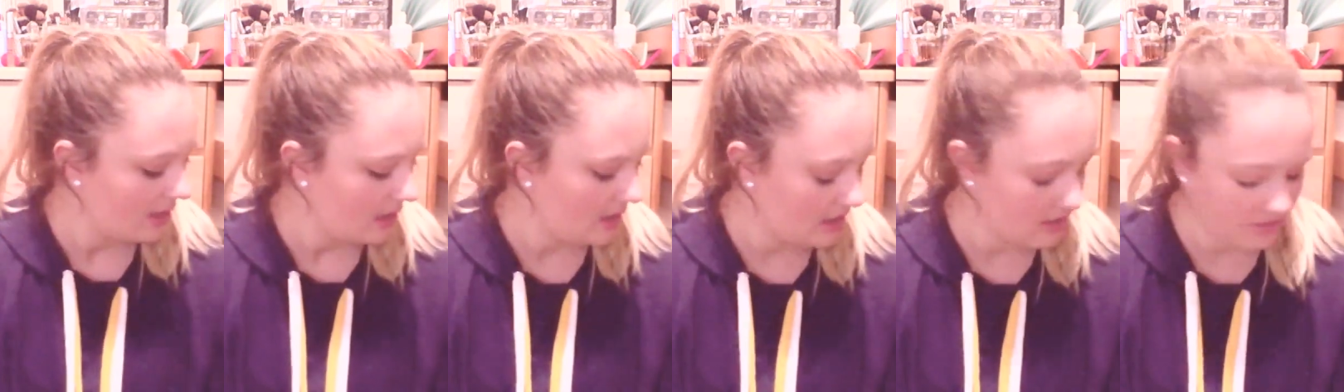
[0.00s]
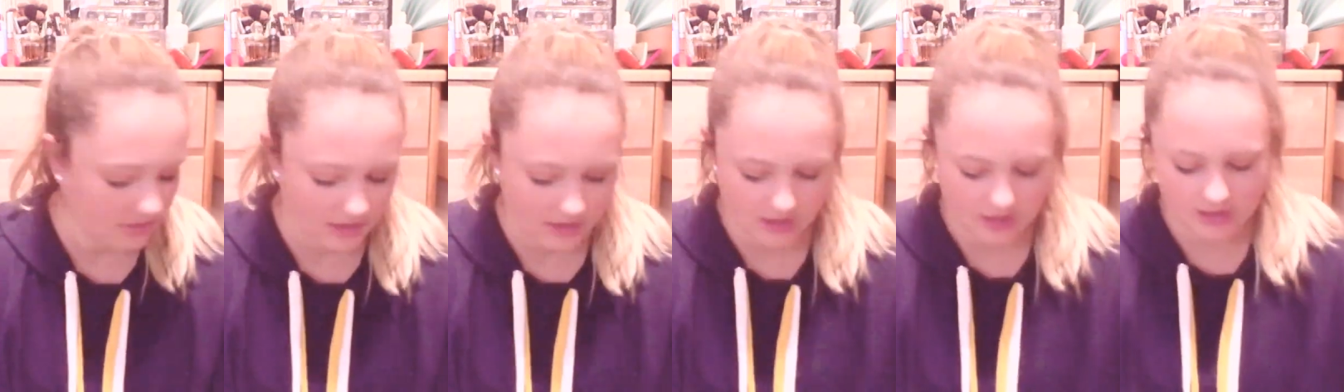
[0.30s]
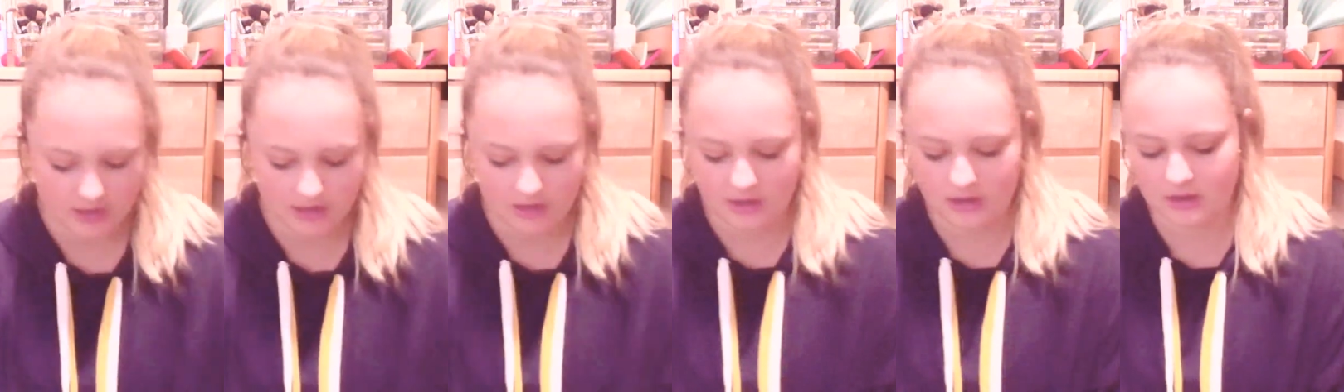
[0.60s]
And
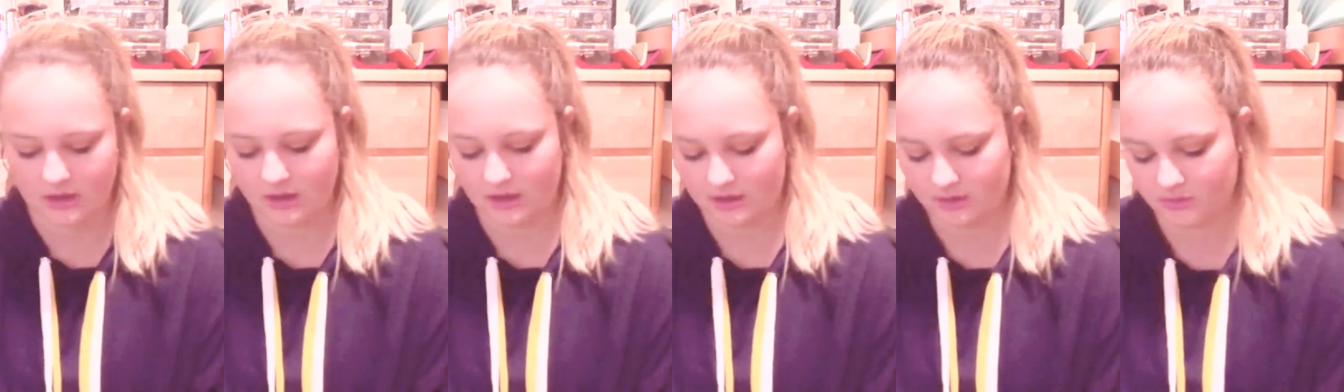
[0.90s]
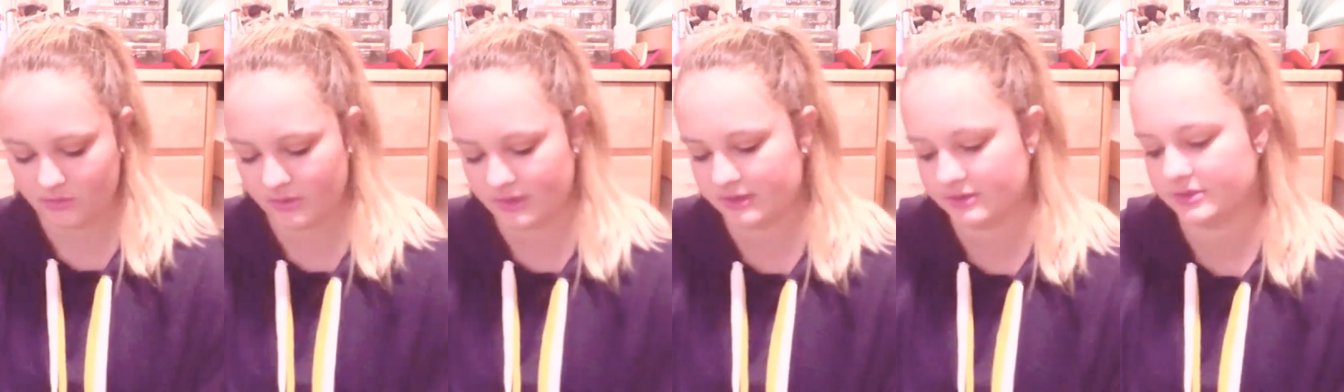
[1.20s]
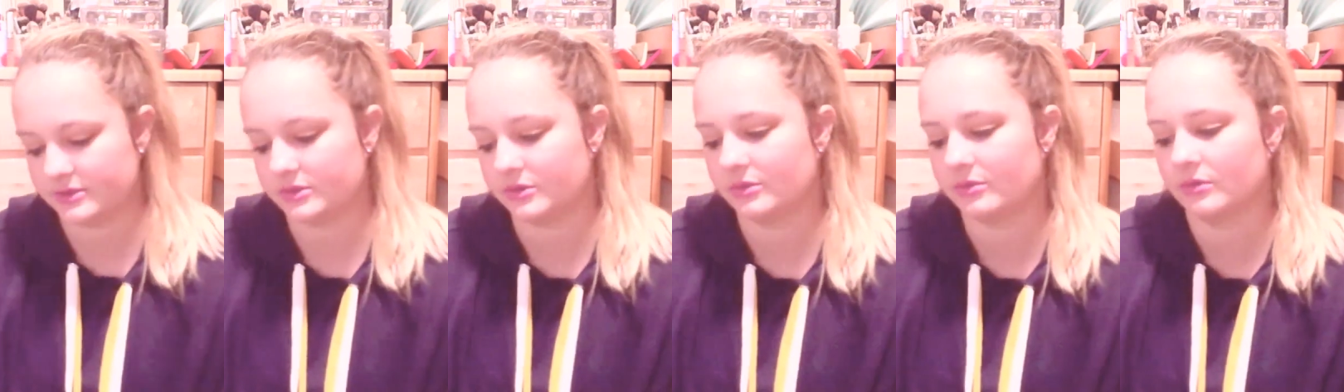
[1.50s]
then I went
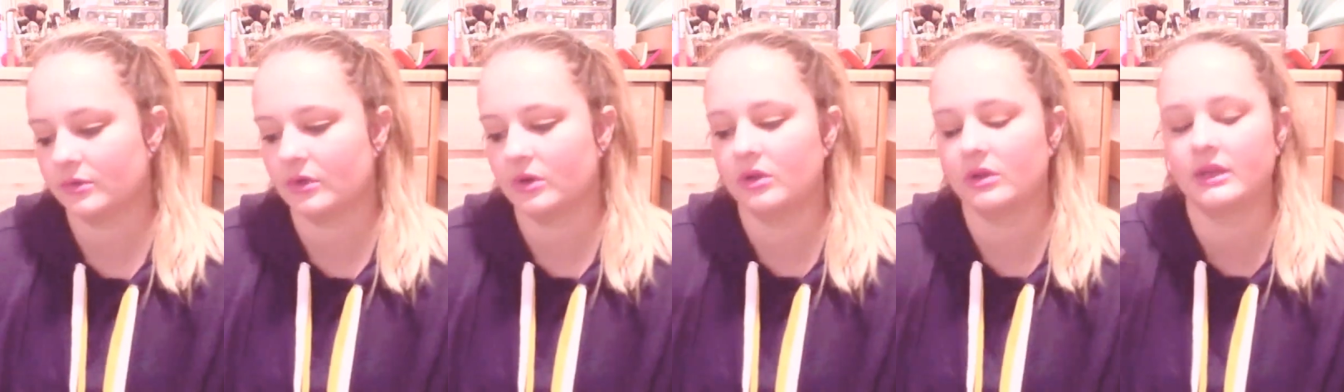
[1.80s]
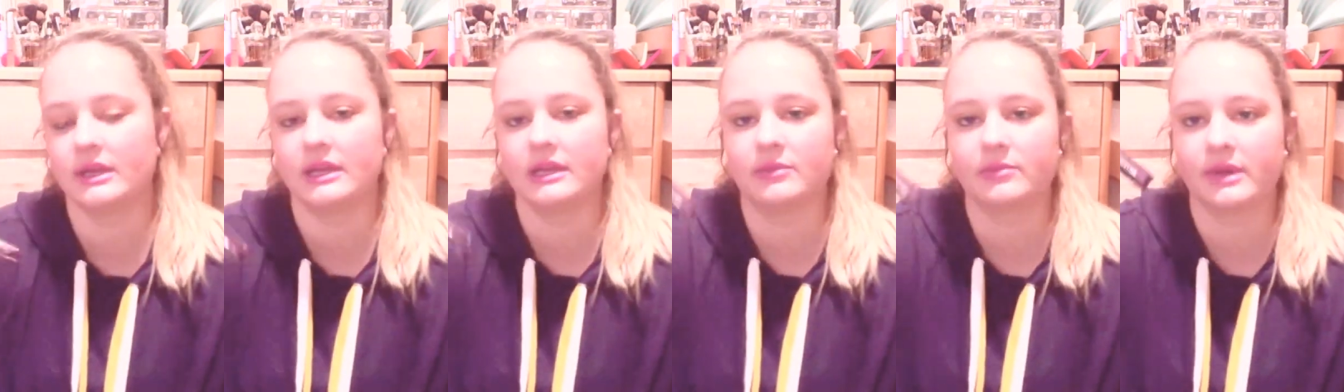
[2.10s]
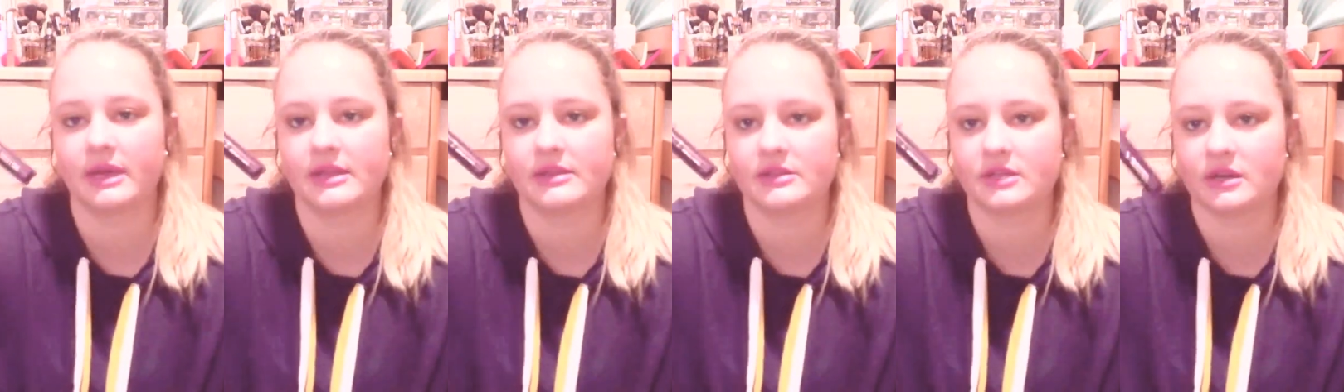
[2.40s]
to roll in
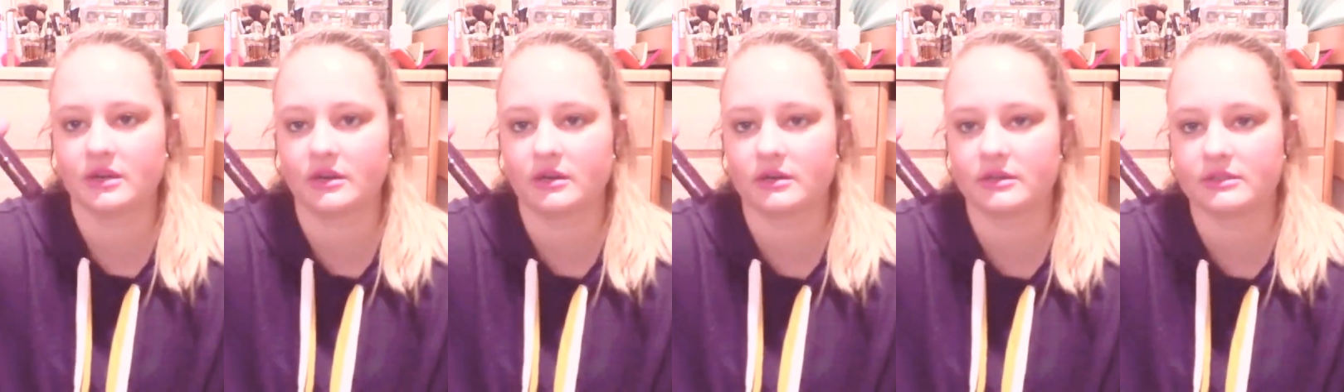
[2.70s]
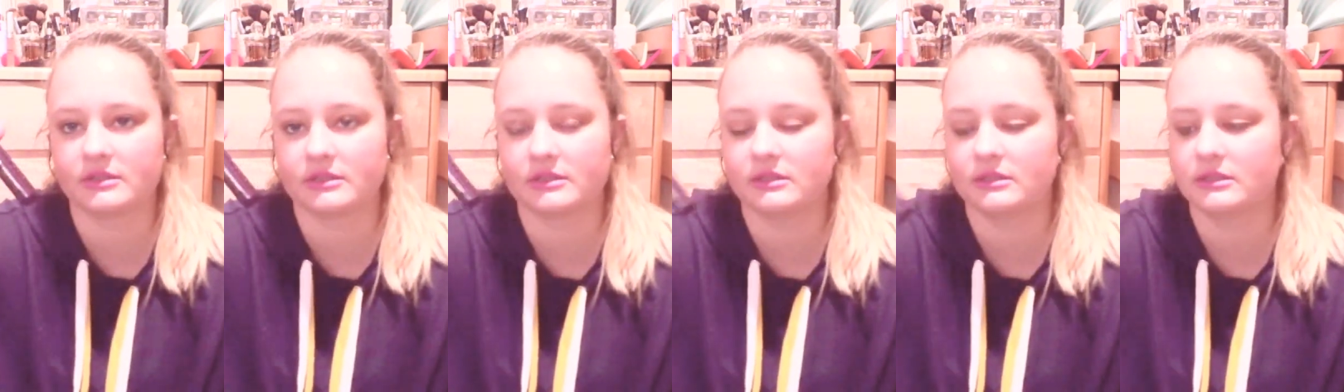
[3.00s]
my Tarte